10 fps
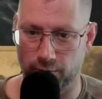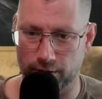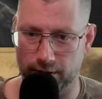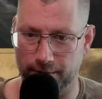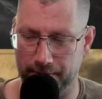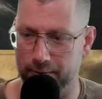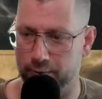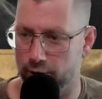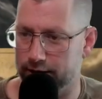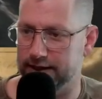be
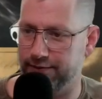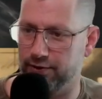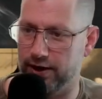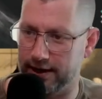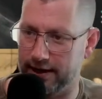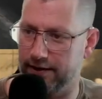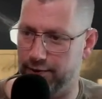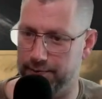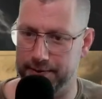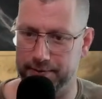worth it for
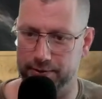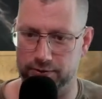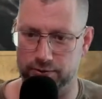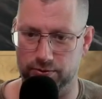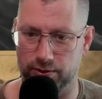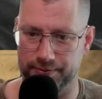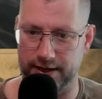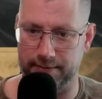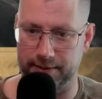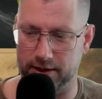people to obtain,
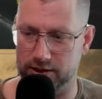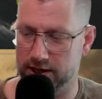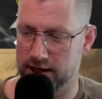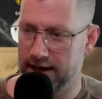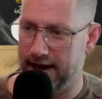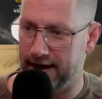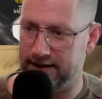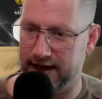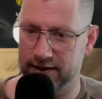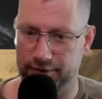because at the
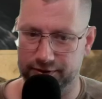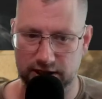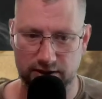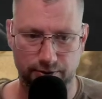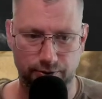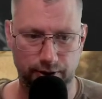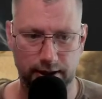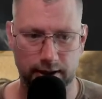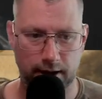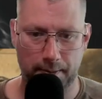end of season 3
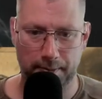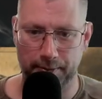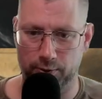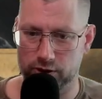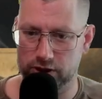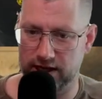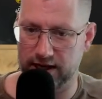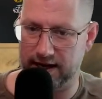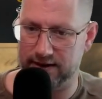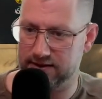people were sitting
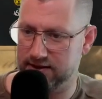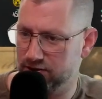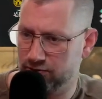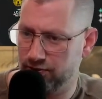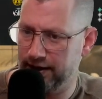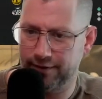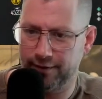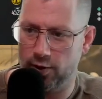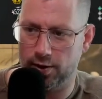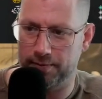at 3,
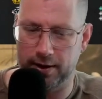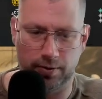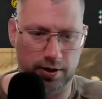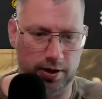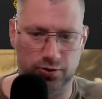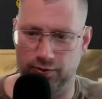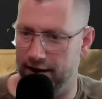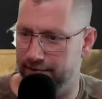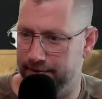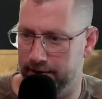4 million, 12
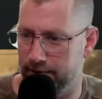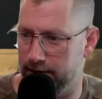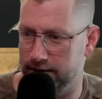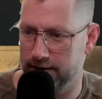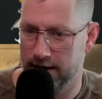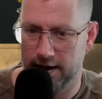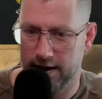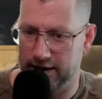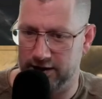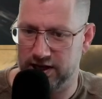million,
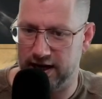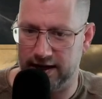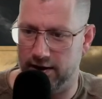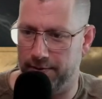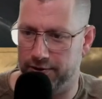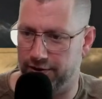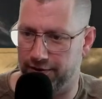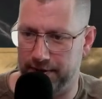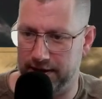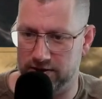insane numbers of
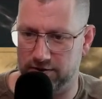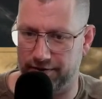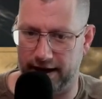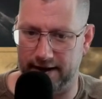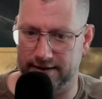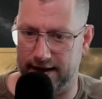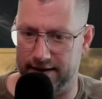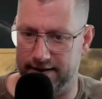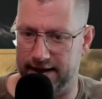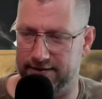Pieces of 8, and
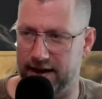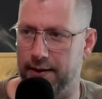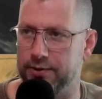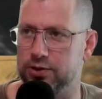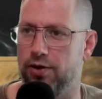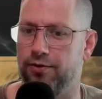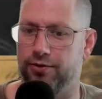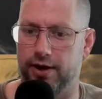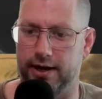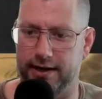that time is over
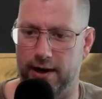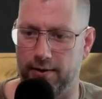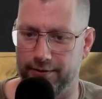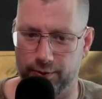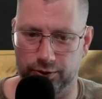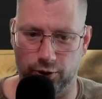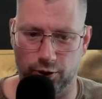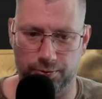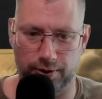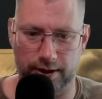right now. If you want to
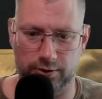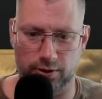upgrade your